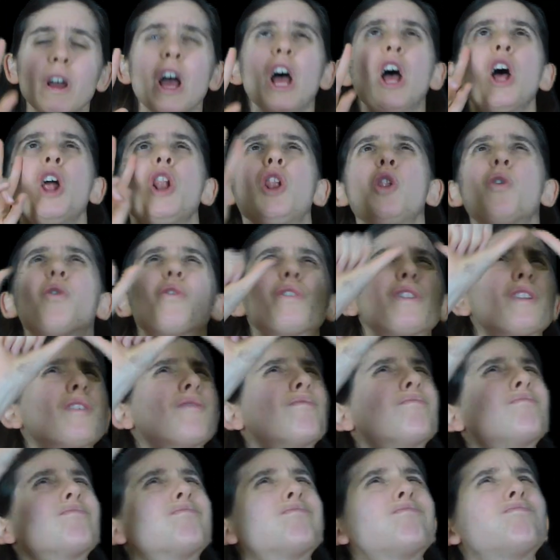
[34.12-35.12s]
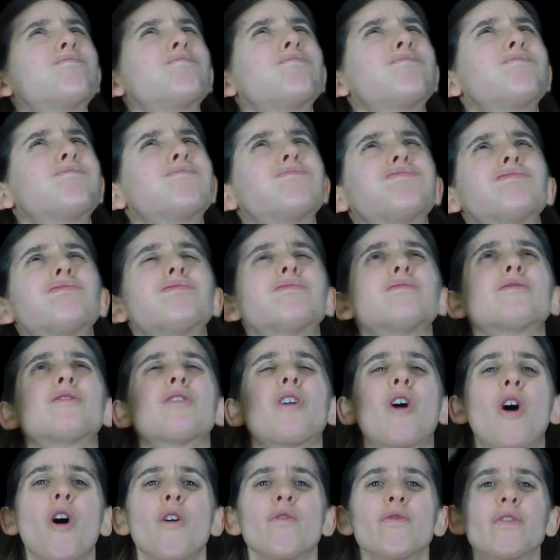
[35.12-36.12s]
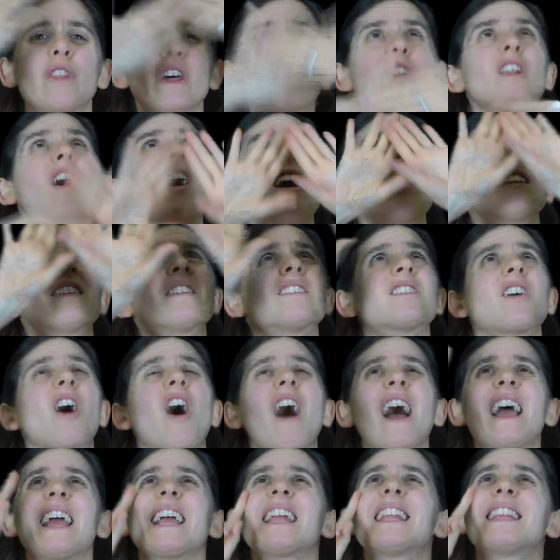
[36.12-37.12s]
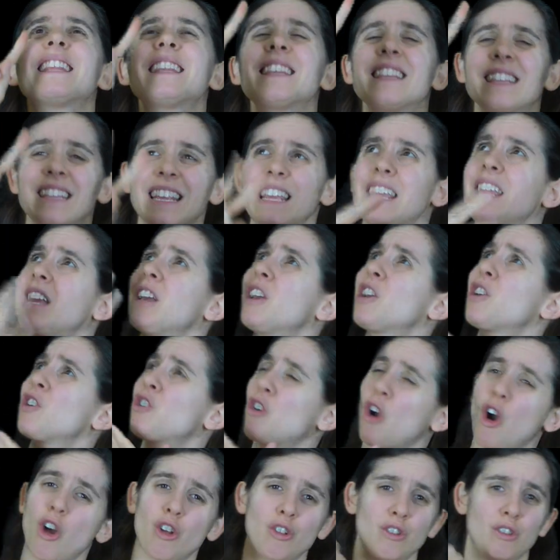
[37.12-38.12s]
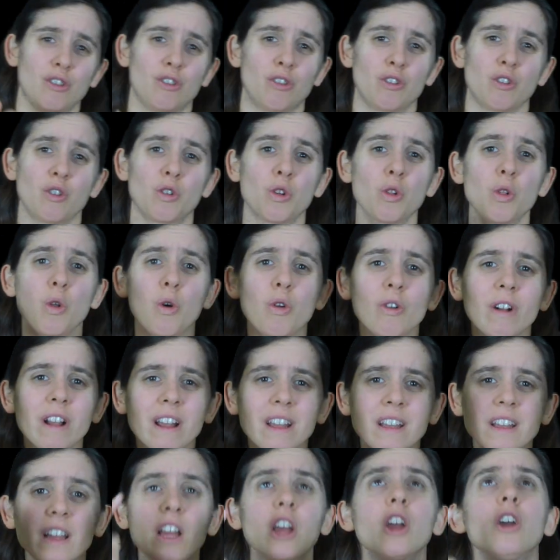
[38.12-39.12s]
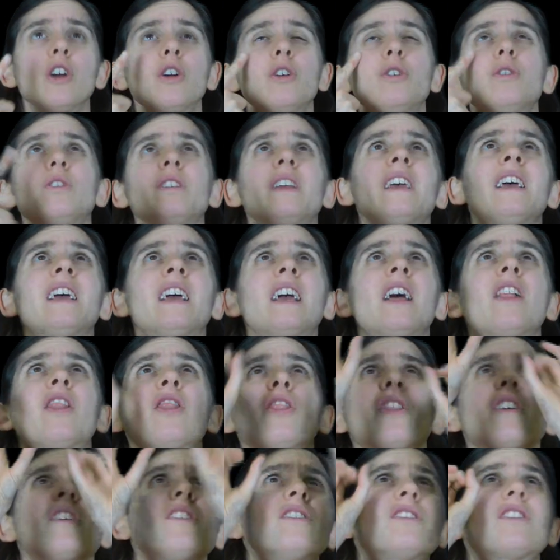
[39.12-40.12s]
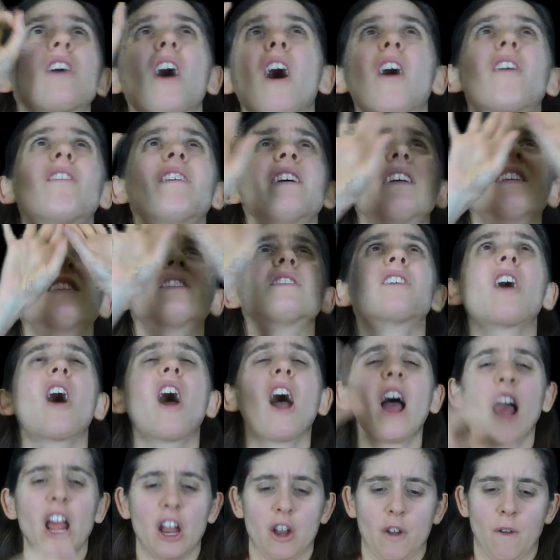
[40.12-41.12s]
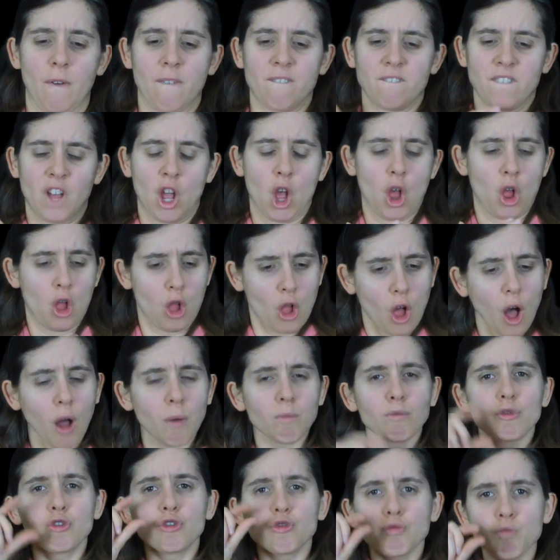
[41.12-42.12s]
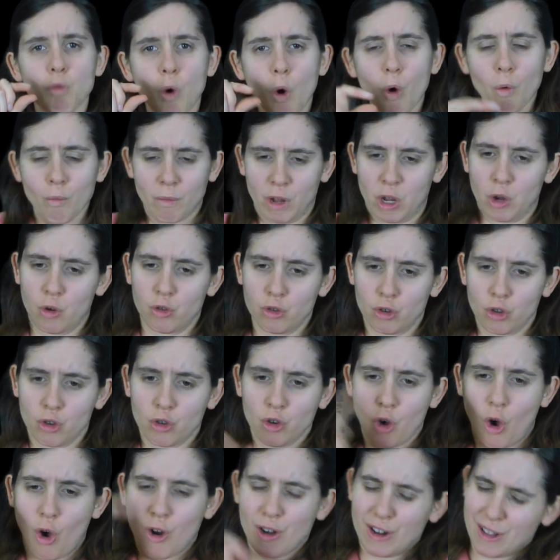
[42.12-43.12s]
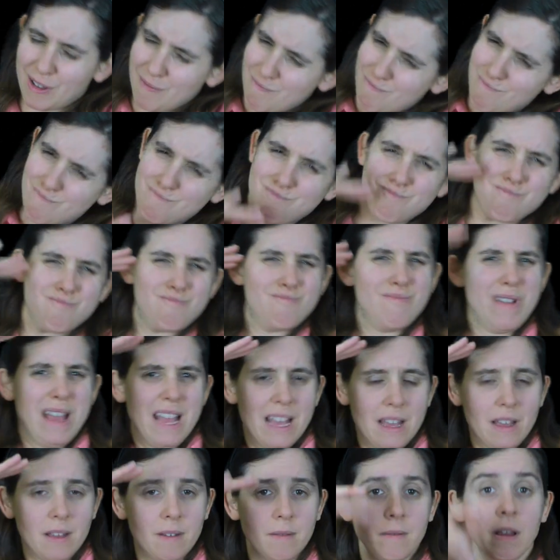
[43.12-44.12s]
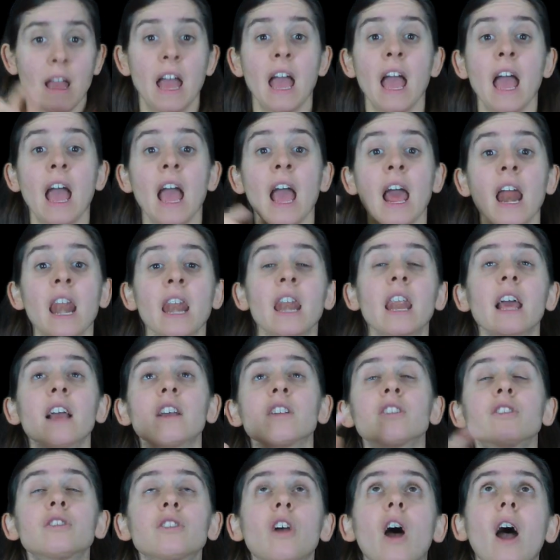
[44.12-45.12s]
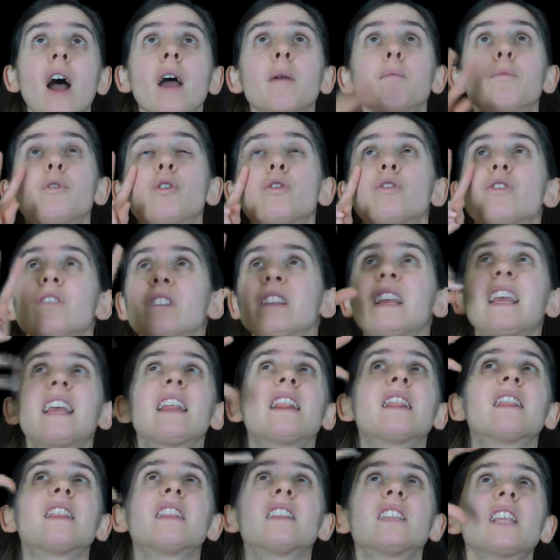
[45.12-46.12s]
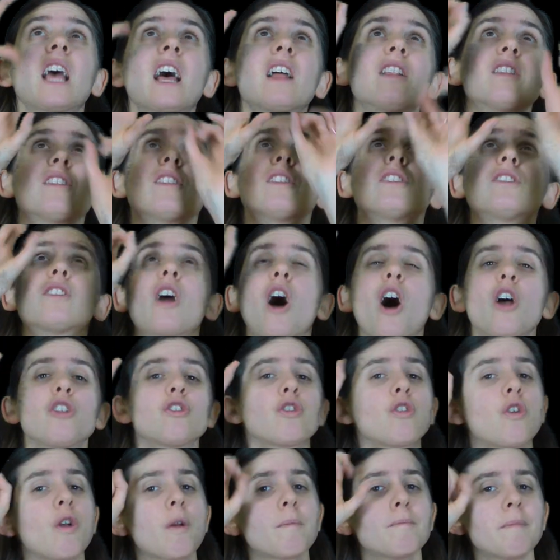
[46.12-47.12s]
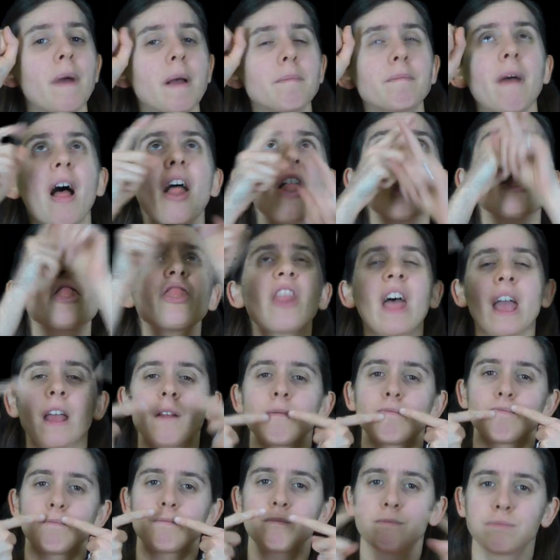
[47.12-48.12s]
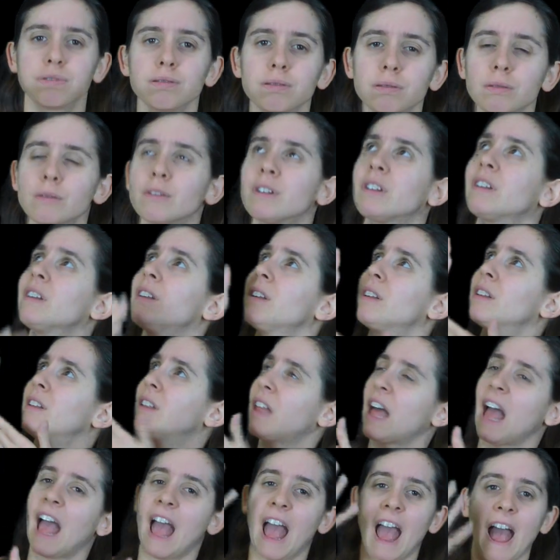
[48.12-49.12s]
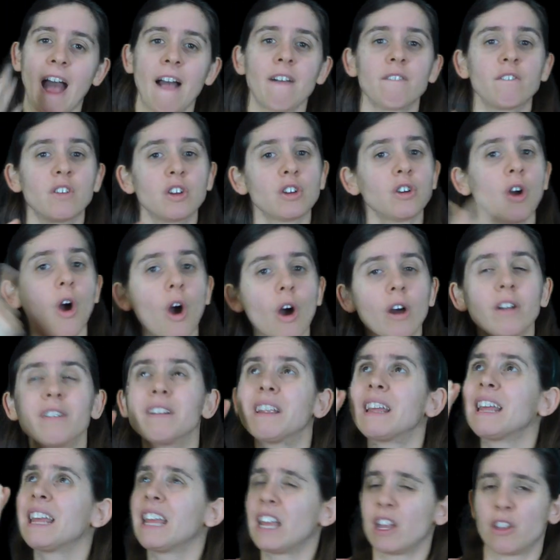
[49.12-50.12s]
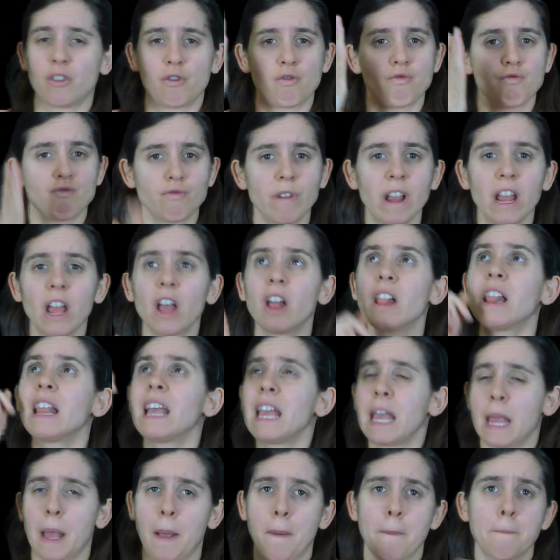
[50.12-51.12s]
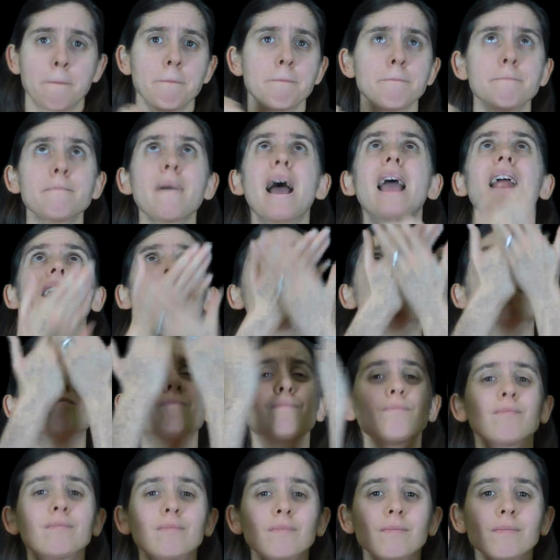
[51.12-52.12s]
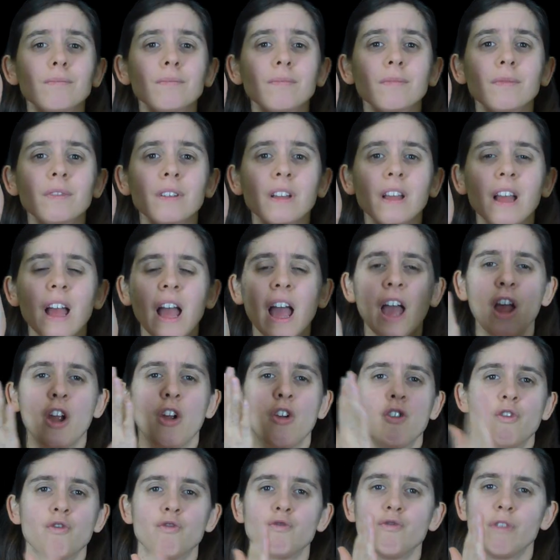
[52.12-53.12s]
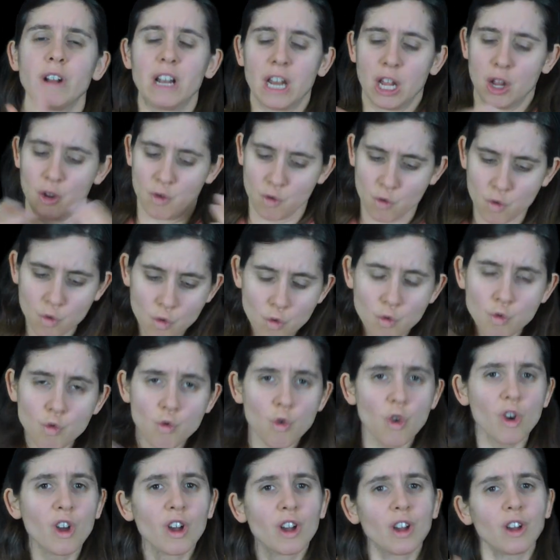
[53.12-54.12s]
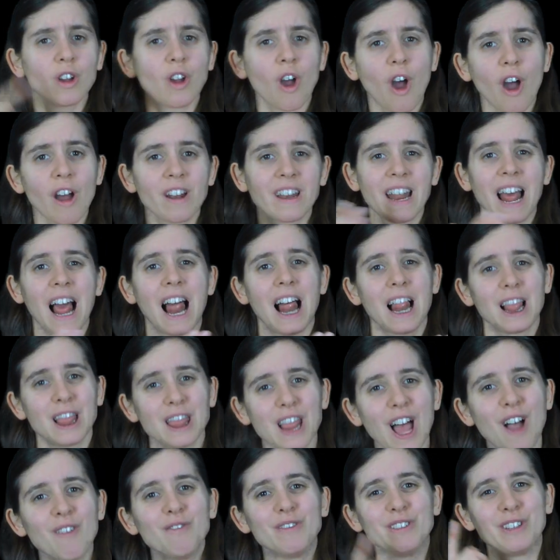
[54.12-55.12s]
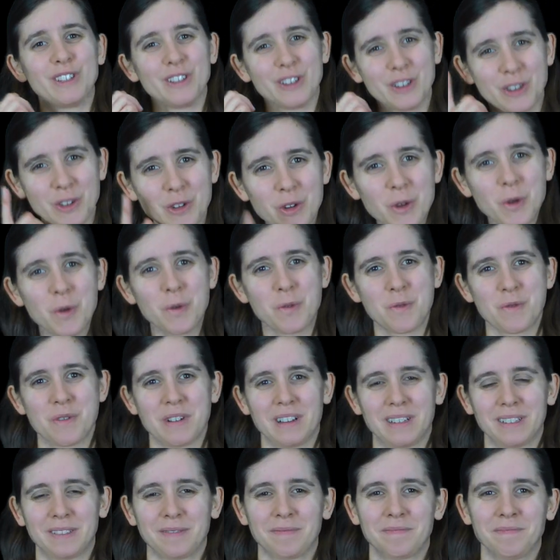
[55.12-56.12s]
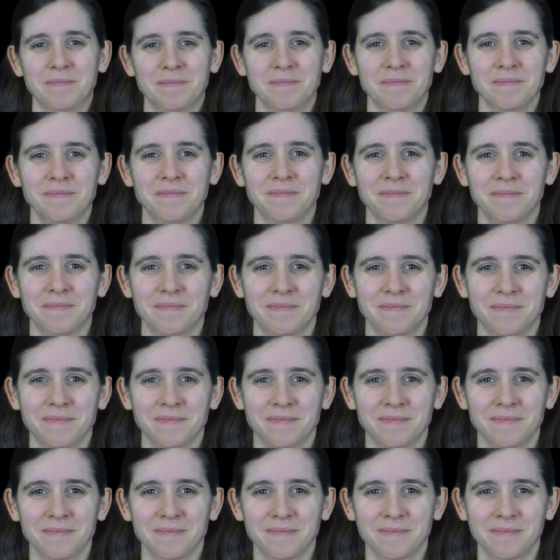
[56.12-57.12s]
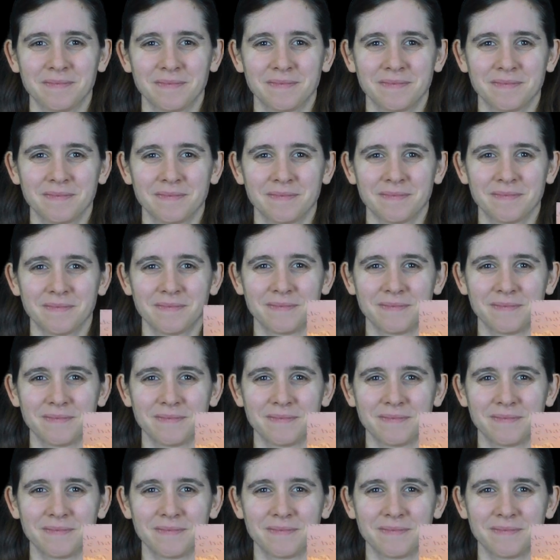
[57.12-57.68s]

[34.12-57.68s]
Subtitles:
of the night sky, and behold the glory of God. You see the starry sky, and you feel small because God is so big. Next time you see the sun shining, the stars twinkling, remember what they're telling you. There is a God. He is real. This is the work of his hands. And this vast God loves you. I'm John Bradshaw for It Is Written. Let's live